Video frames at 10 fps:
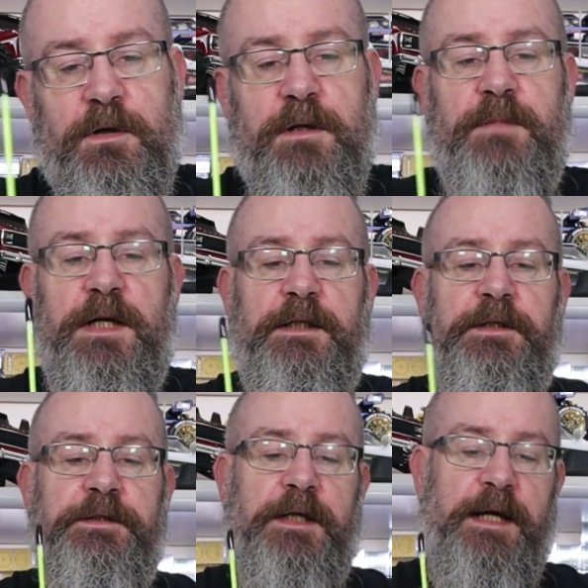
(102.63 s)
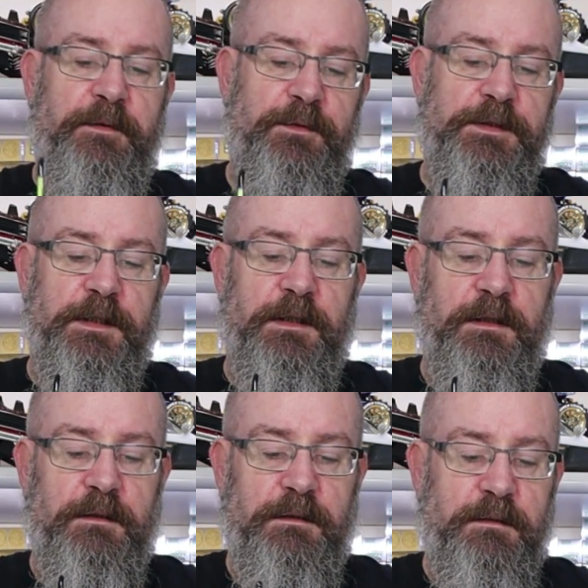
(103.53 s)
mine back in the day was
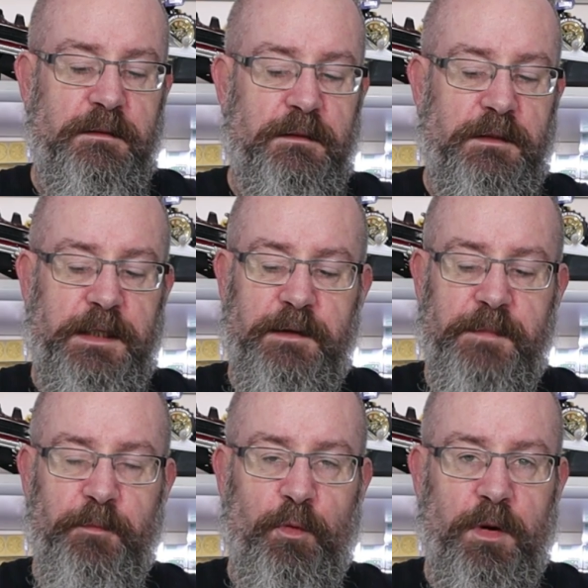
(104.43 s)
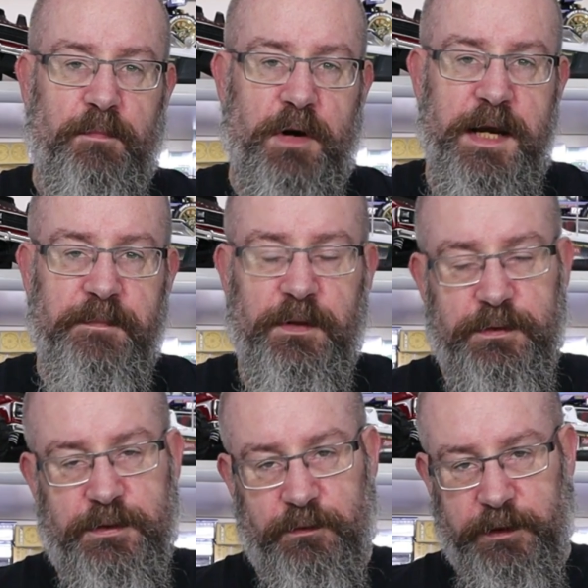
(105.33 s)
I can't remember what brand, but it
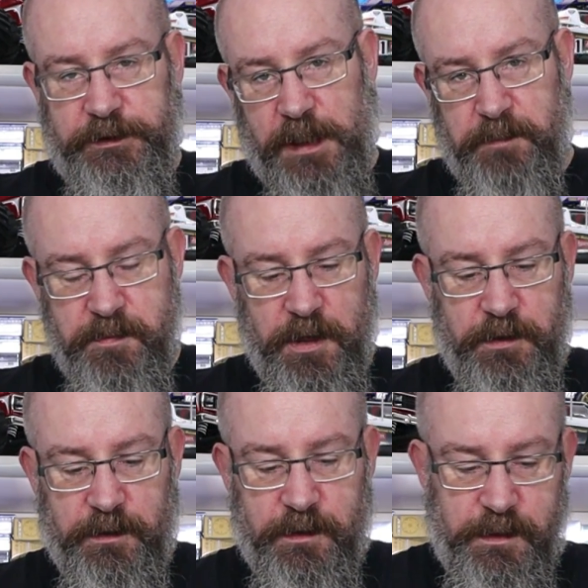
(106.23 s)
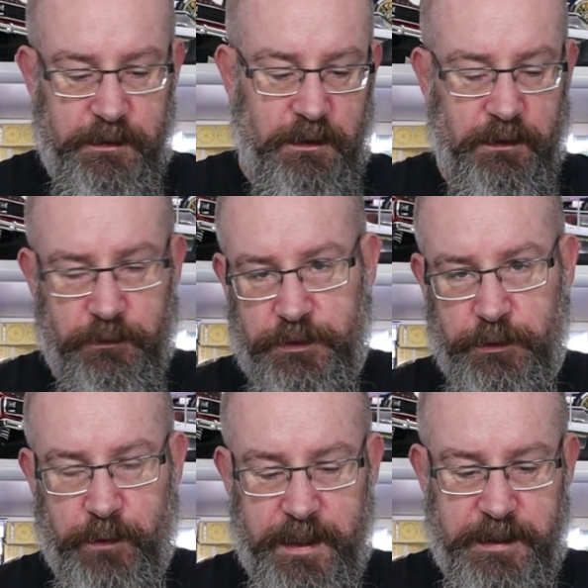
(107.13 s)
was called a chubby motor. They're a little
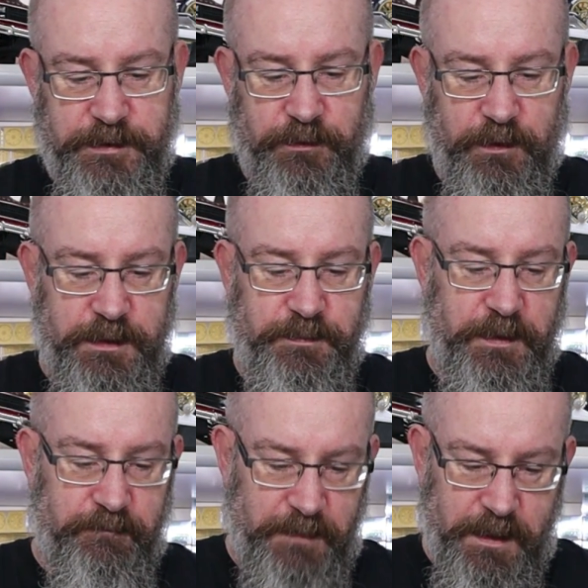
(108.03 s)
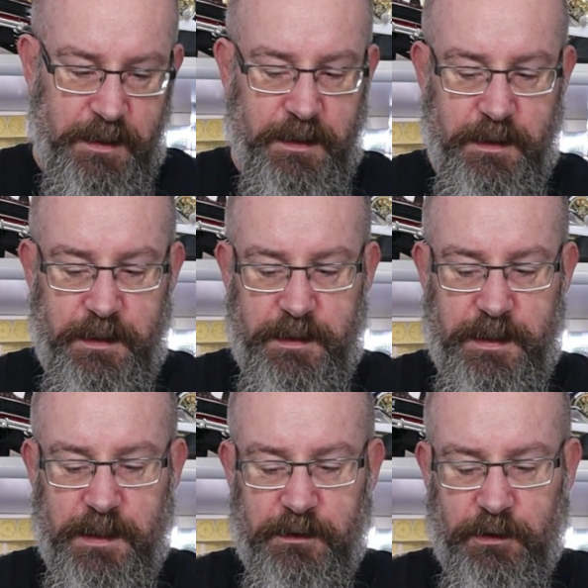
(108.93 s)
280 size, but
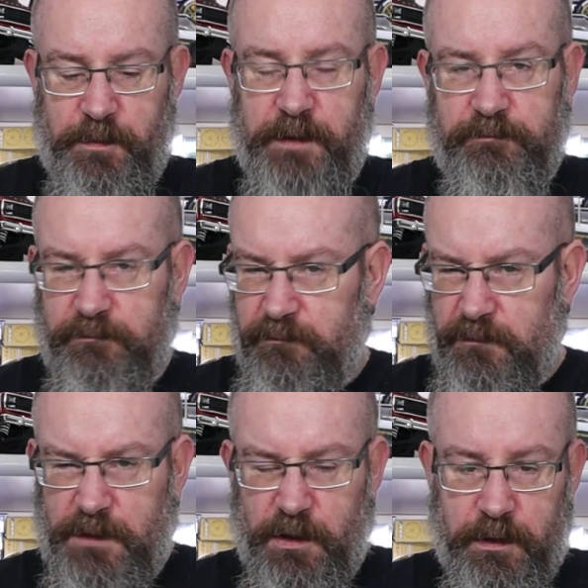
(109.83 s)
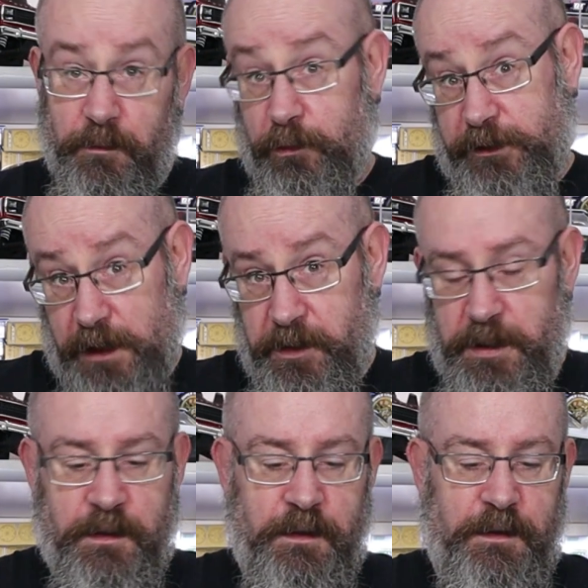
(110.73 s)
yeah, they're a little bit kind of more chubby.